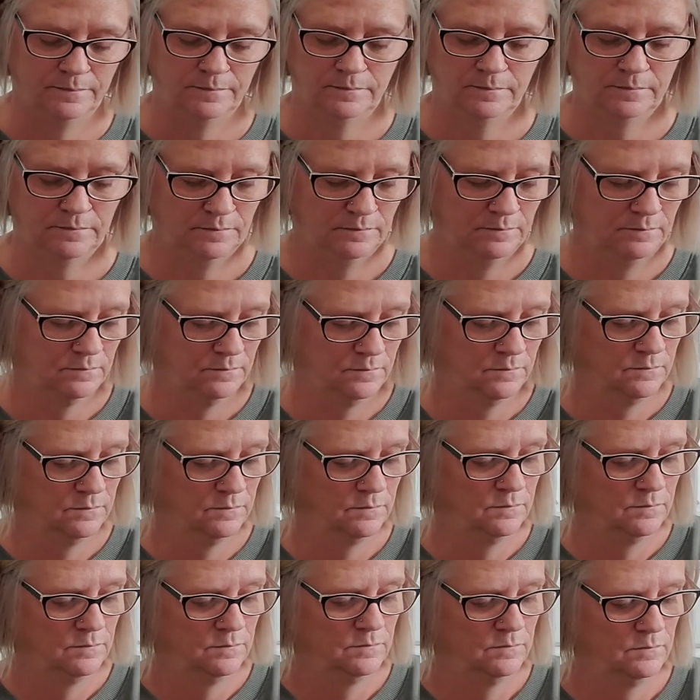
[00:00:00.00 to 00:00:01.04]

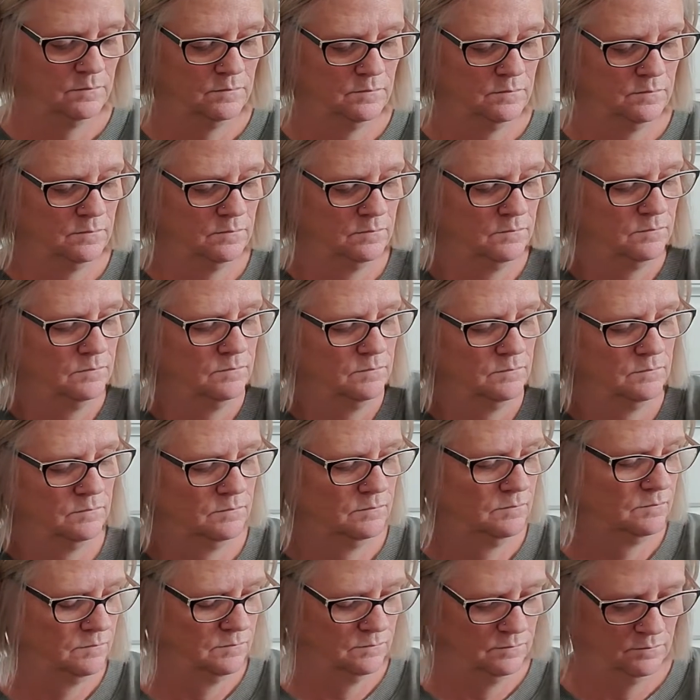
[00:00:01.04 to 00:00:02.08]

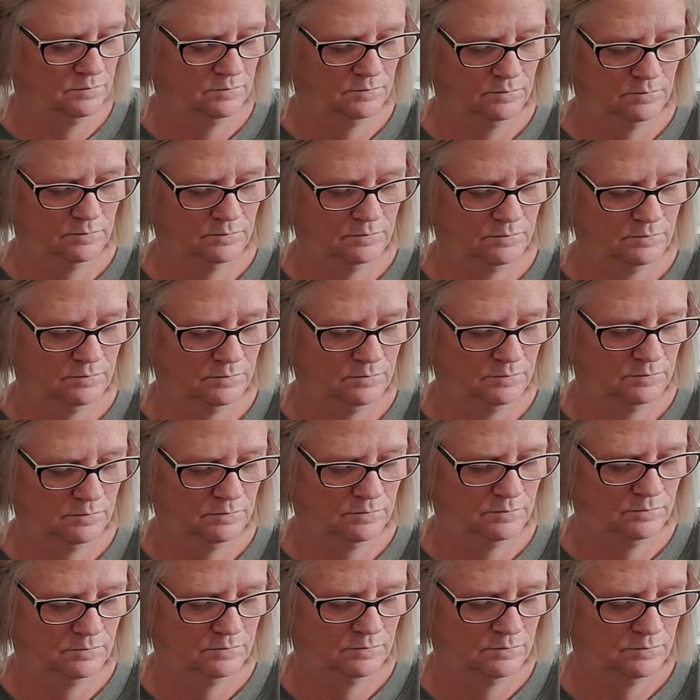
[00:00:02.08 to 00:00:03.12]

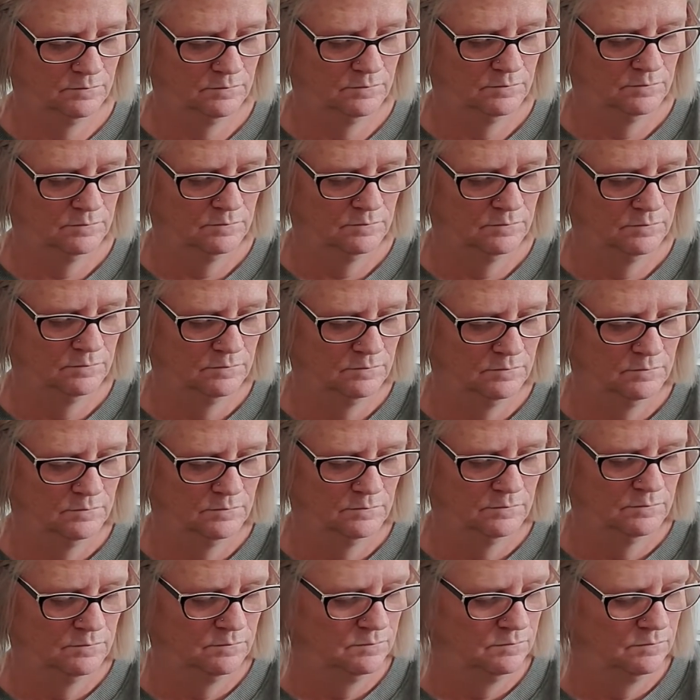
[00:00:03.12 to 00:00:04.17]

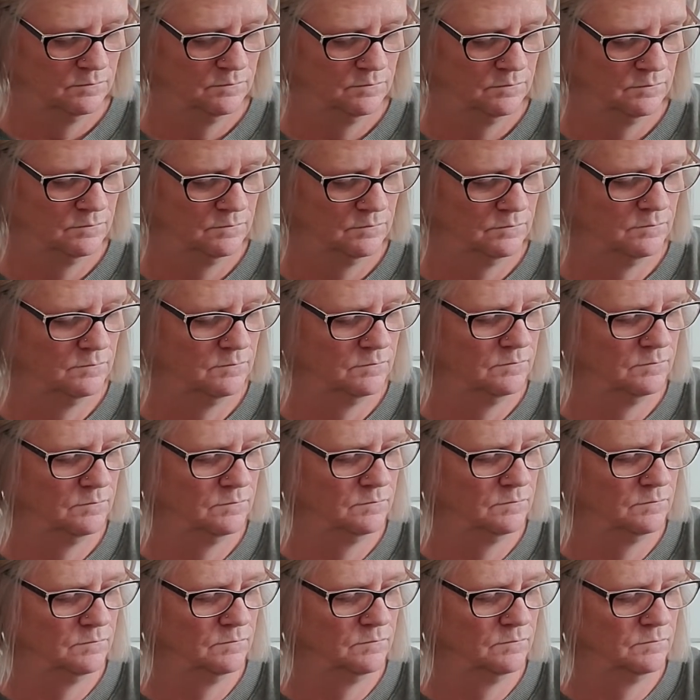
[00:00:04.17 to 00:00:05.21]

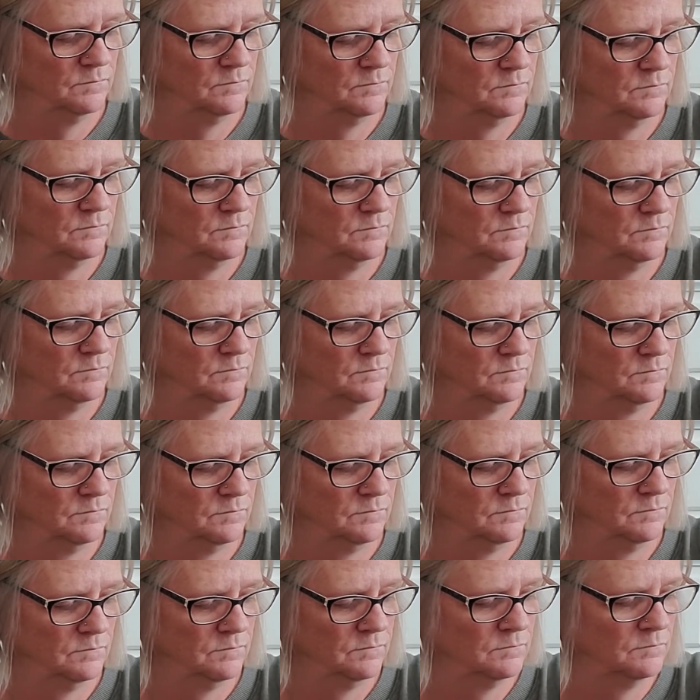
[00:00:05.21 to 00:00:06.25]

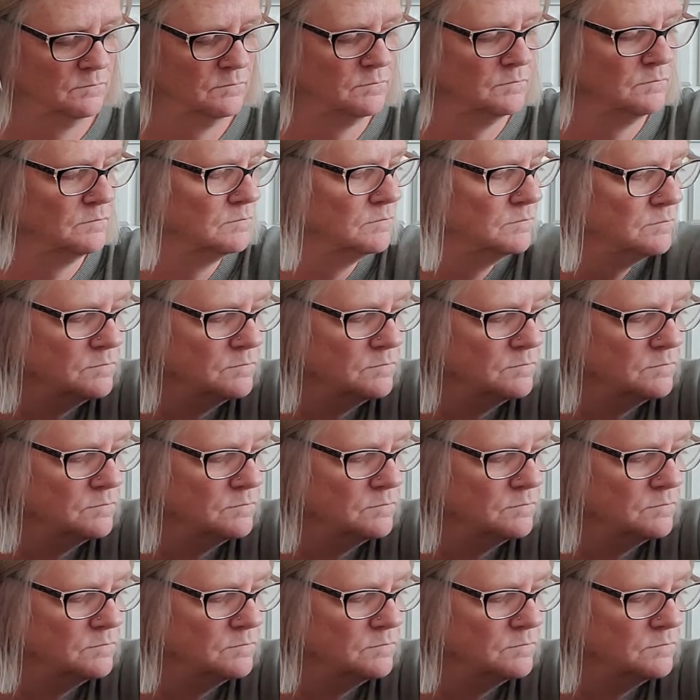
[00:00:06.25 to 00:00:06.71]
(no one is talking)